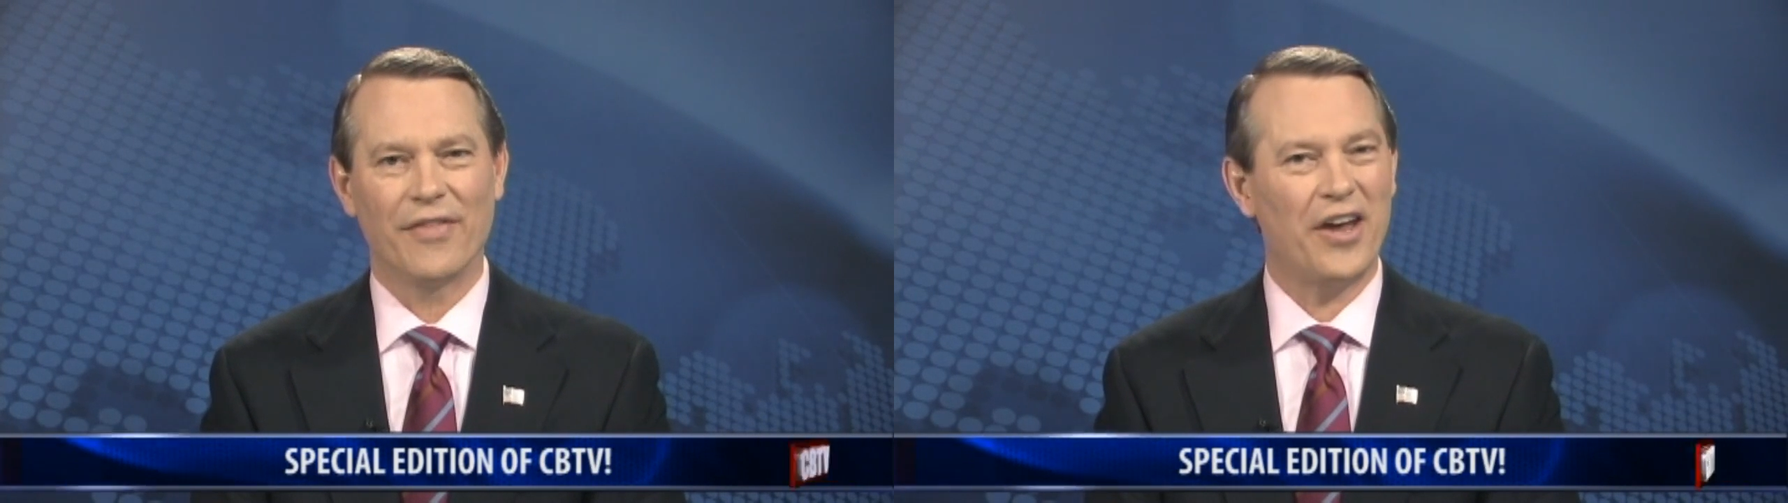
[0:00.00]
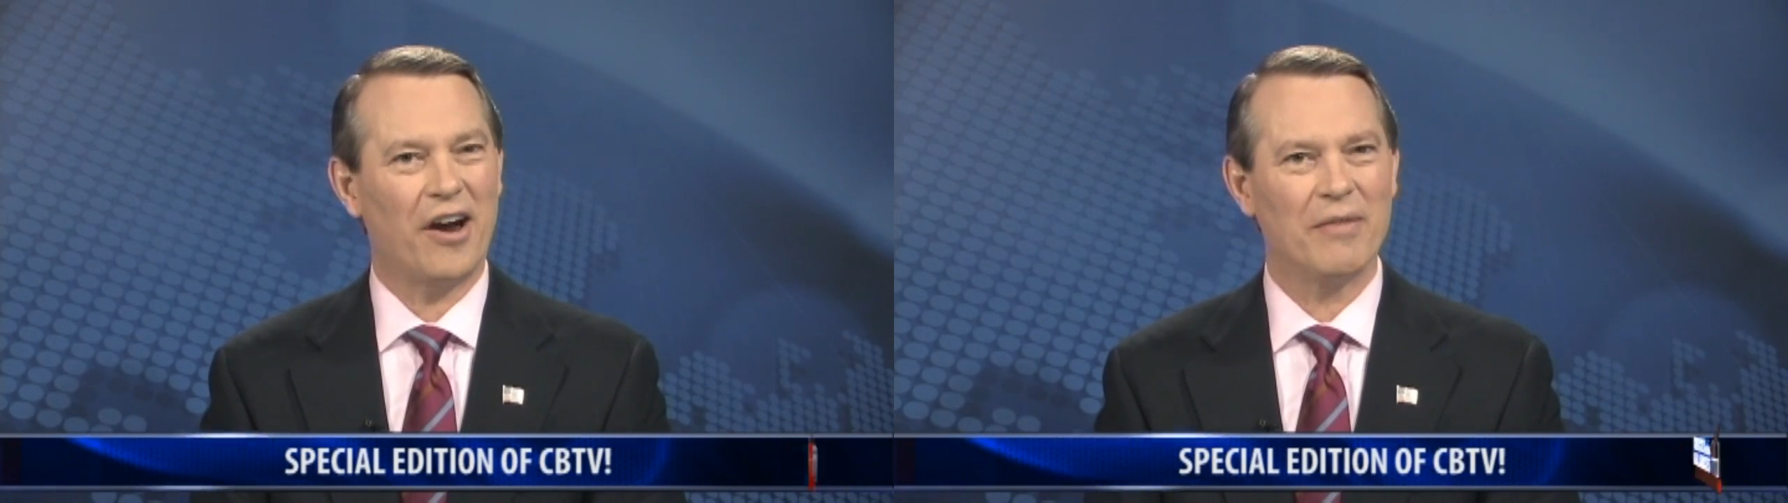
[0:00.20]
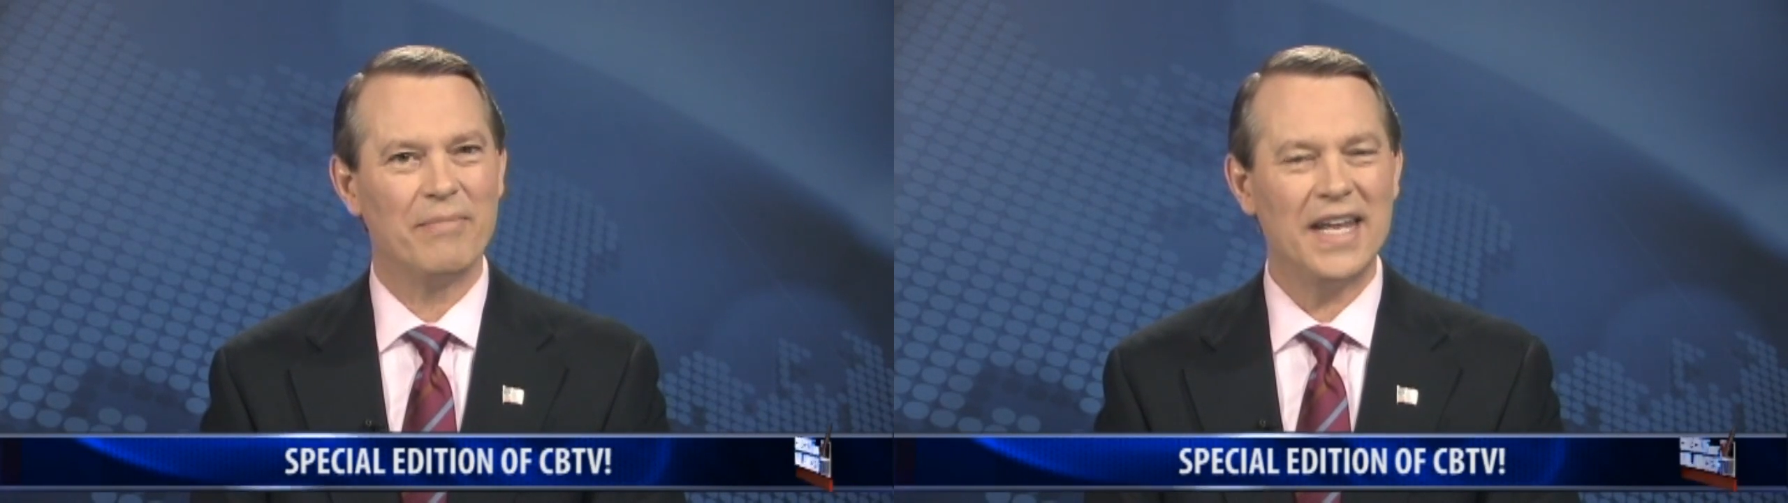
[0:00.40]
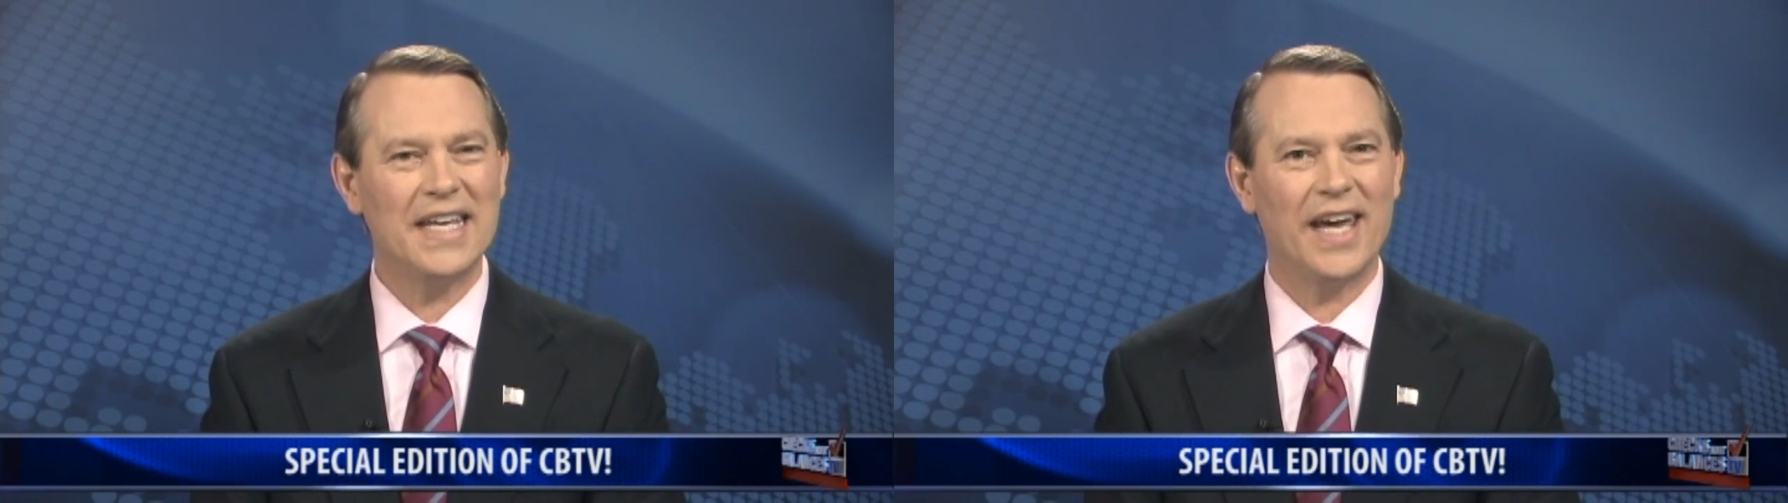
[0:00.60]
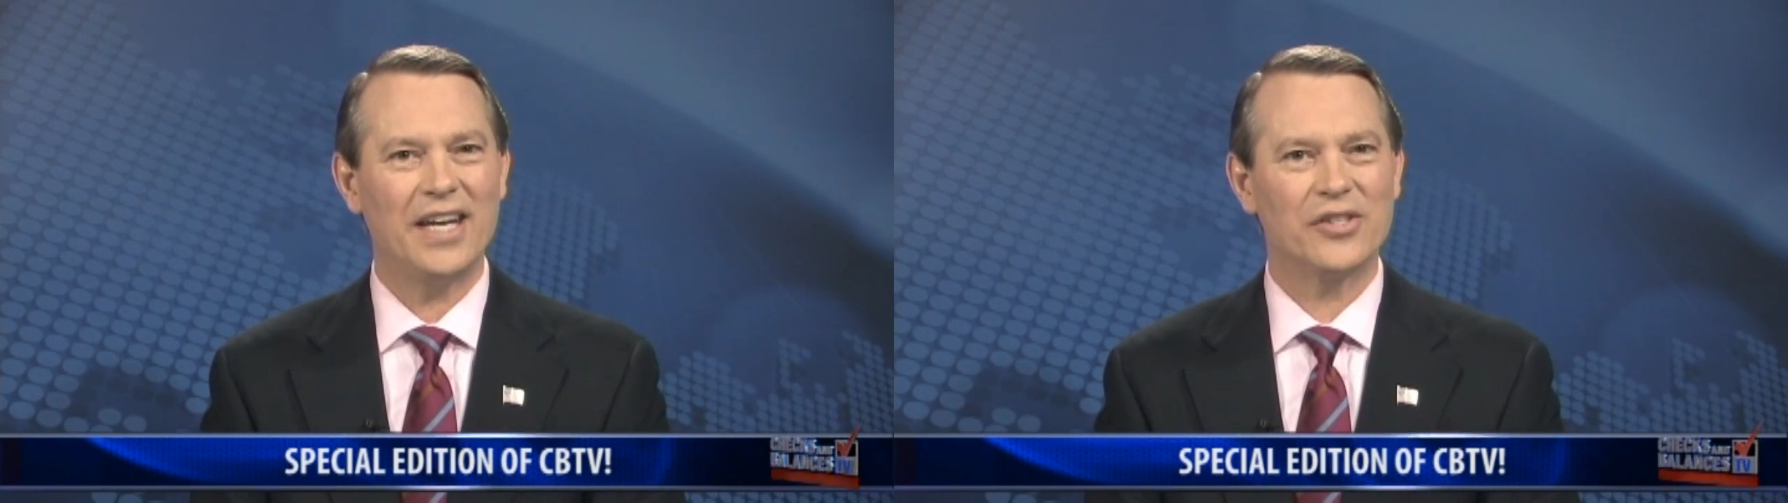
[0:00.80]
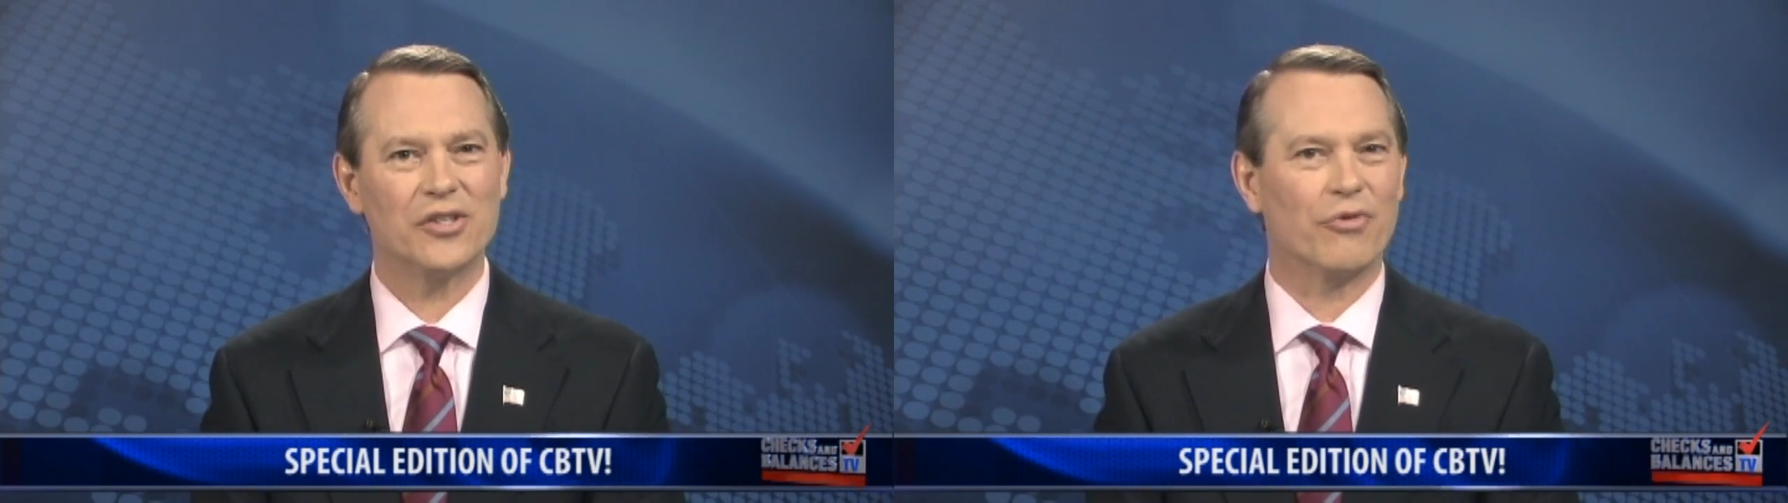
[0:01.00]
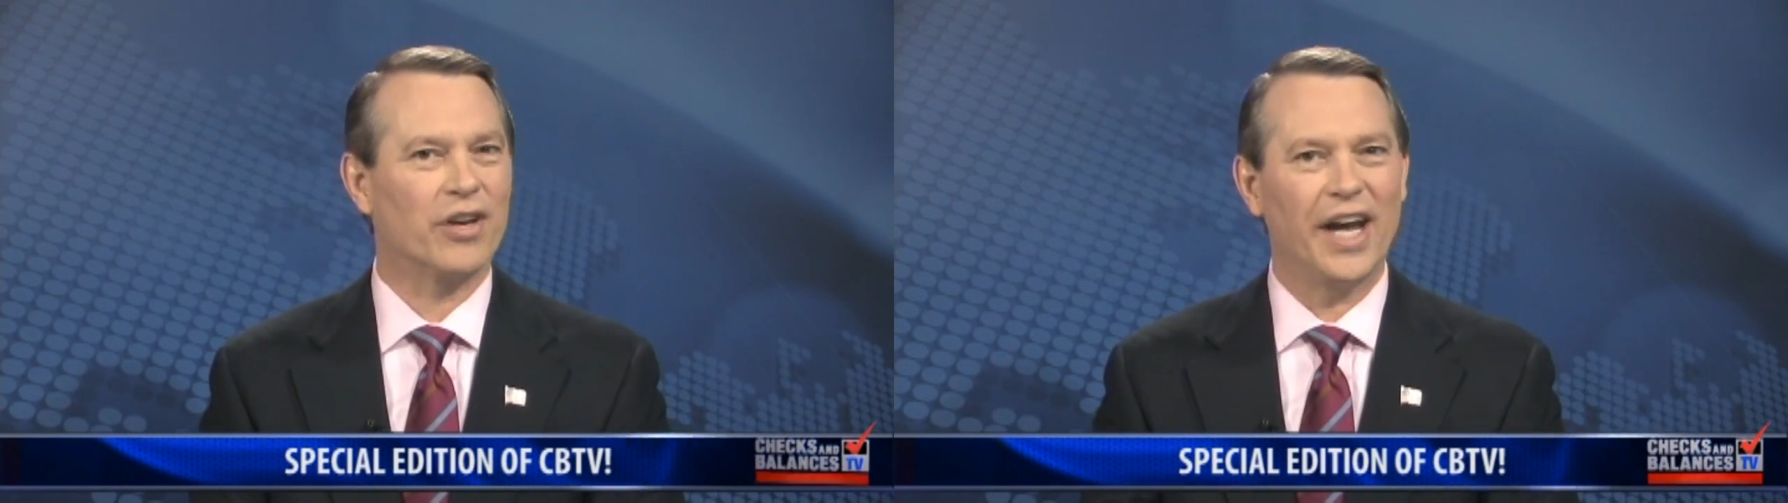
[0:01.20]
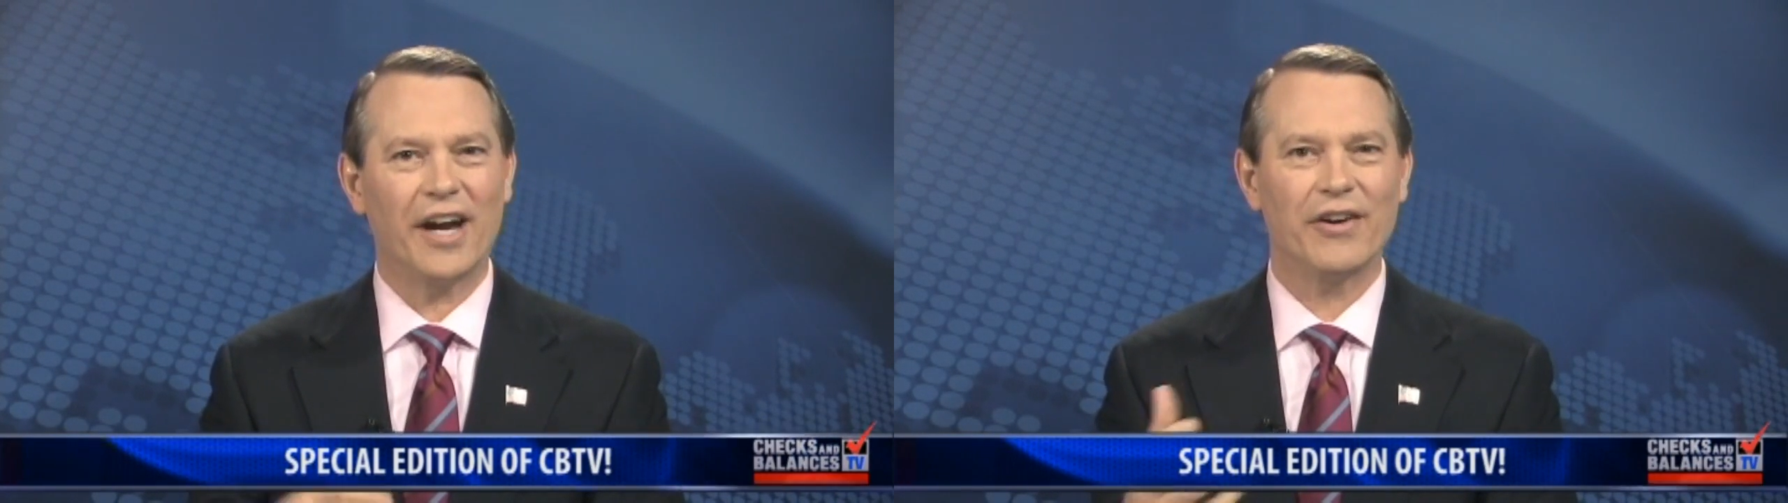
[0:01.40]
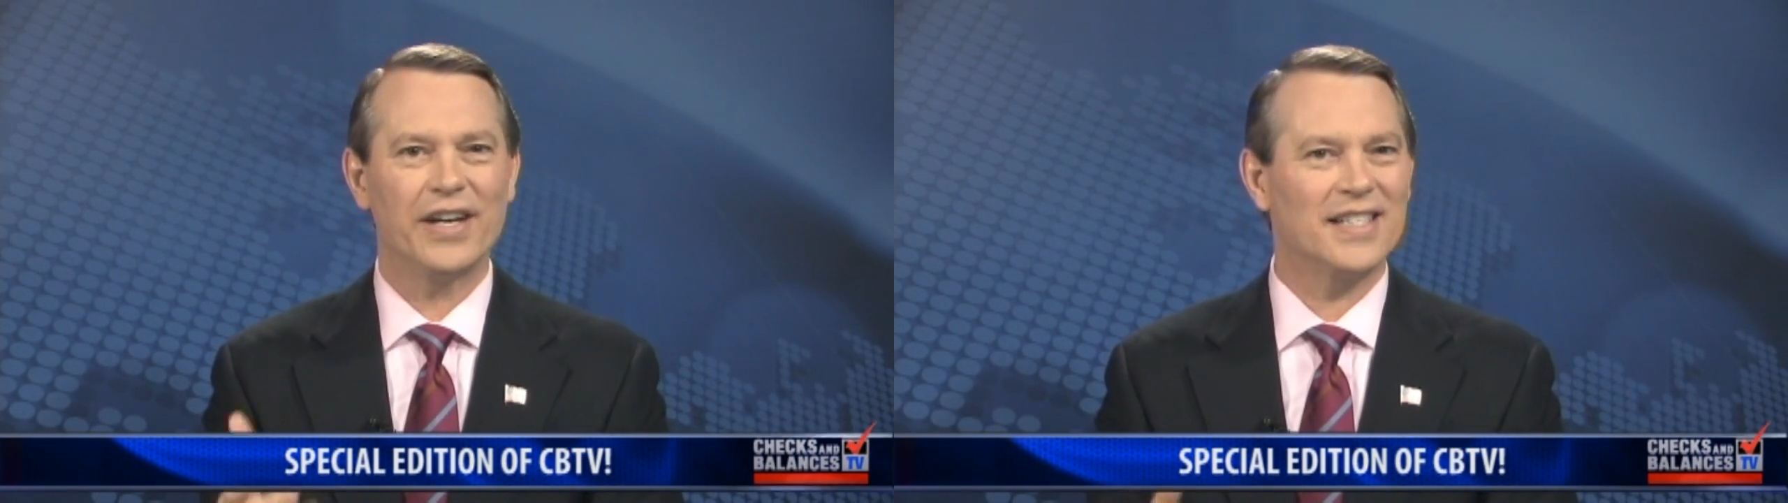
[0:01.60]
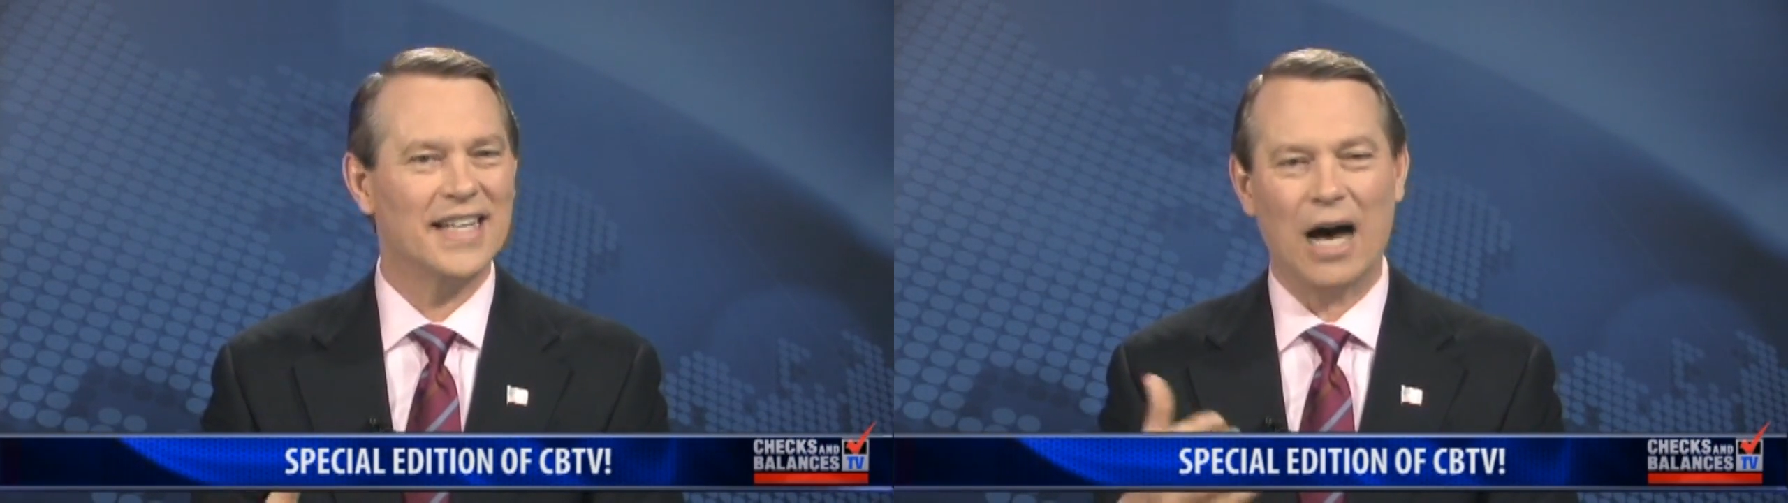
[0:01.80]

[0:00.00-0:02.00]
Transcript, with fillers: They are, in many cases, gregarious,